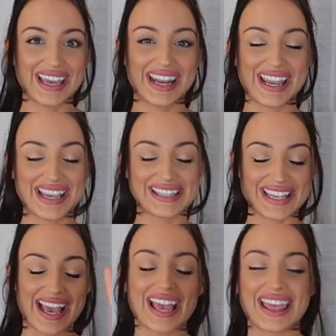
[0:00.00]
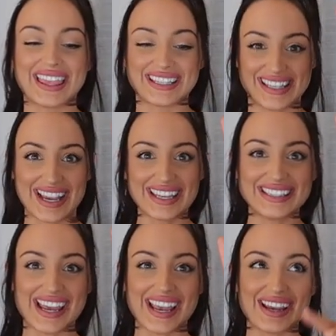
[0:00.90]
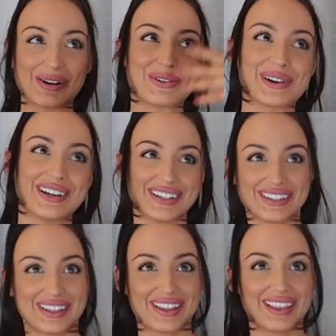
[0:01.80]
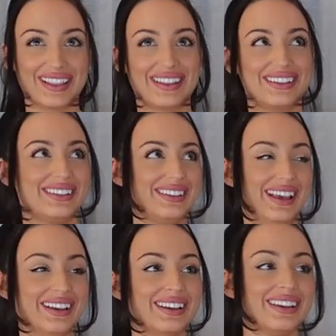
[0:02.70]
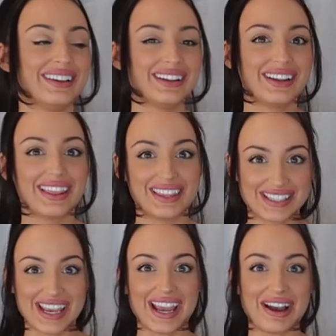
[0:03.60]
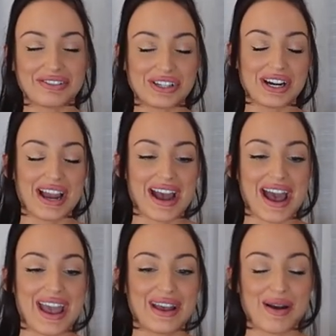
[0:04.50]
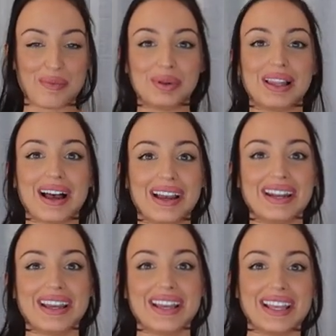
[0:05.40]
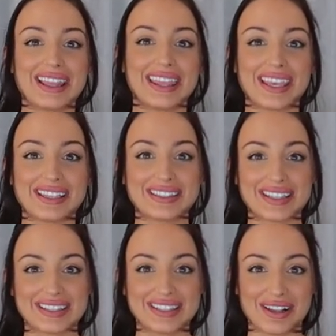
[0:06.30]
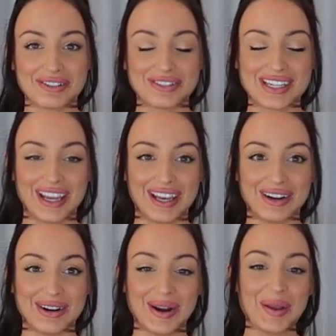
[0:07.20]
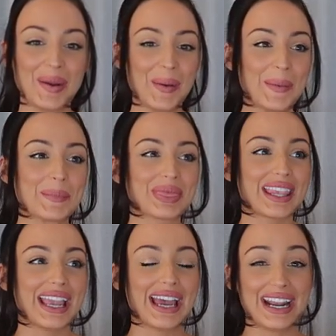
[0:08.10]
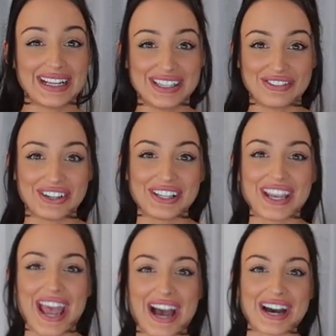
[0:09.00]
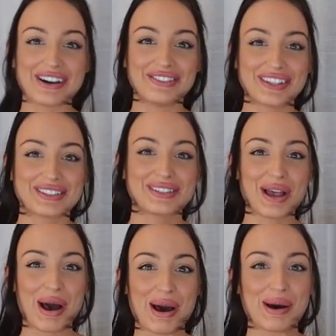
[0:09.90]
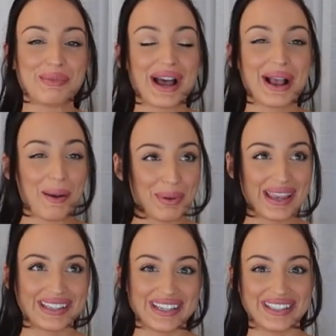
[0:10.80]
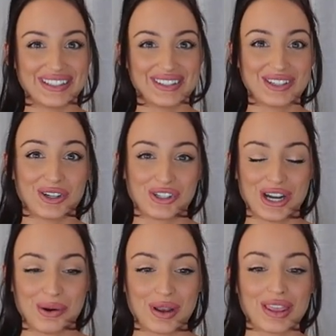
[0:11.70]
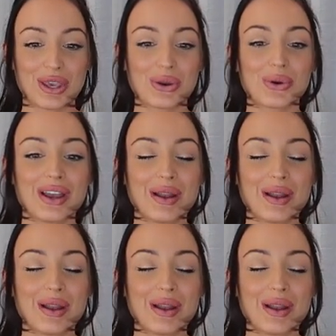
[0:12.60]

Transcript: It is the second day or the day after I applied this self tanner and I definitely have some opinions to share with you.